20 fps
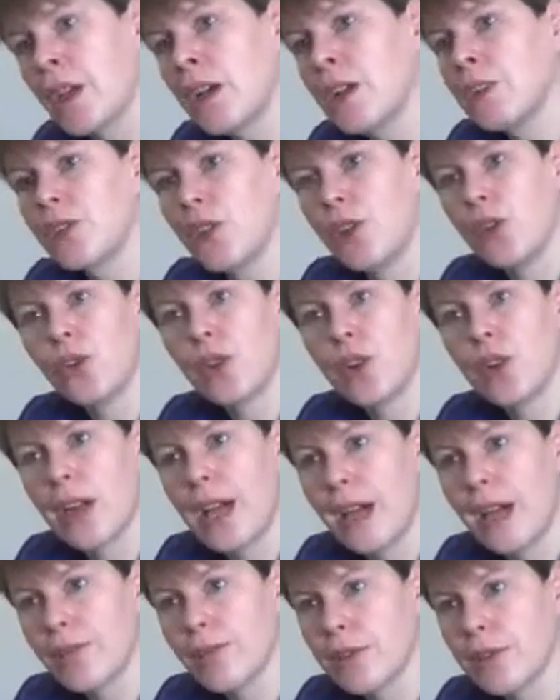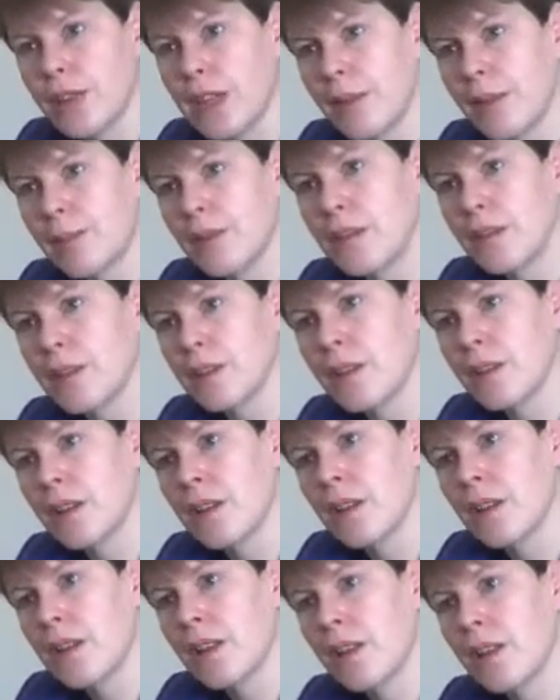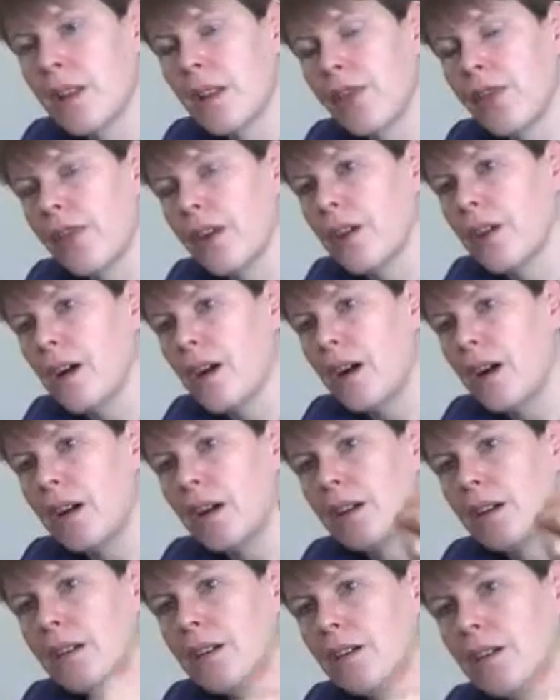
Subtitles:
So you can have receptors that are